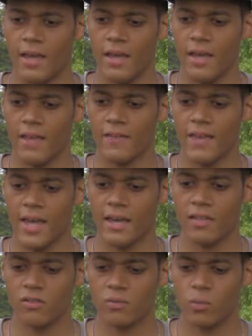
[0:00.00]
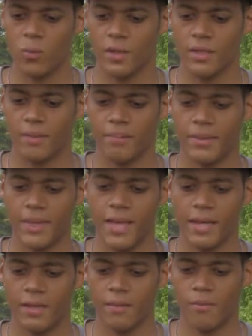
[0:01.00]
And that is when the
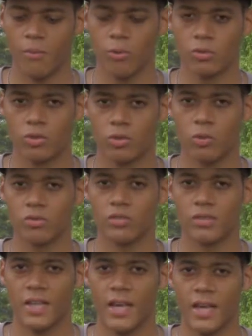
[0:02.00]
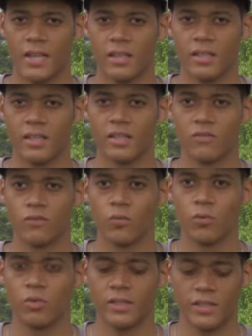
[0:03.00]
planet multiple sign is
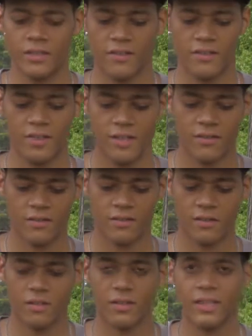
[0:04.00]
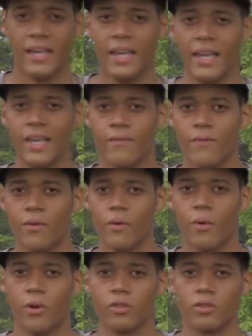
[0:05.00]
ruling the 6th, the
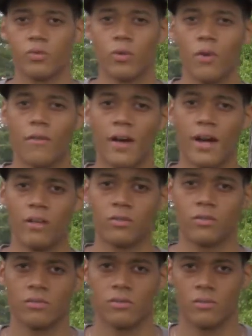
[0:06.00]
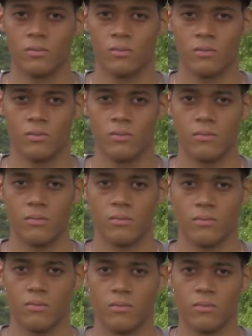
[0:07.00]
8th, or the 12th house,
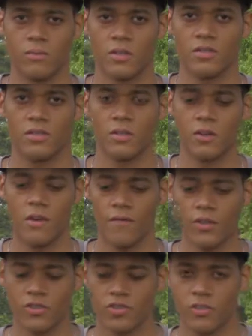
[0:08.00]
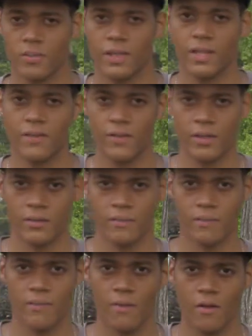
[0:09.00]
considered a functional malefic.
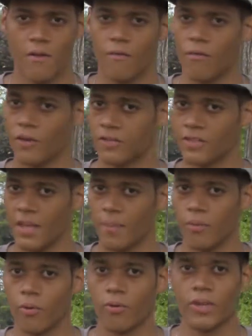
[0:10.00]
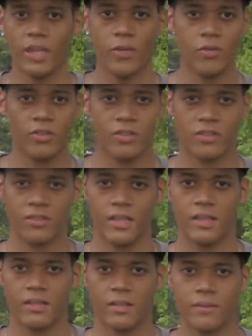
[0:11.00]
For example, Aries
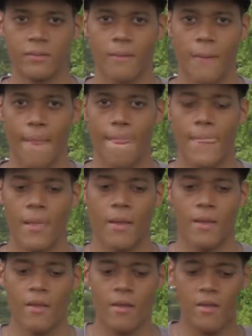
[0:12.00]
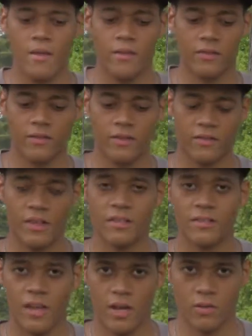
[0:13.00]
ascendant, the
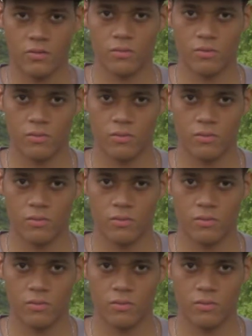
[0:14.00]
6th house,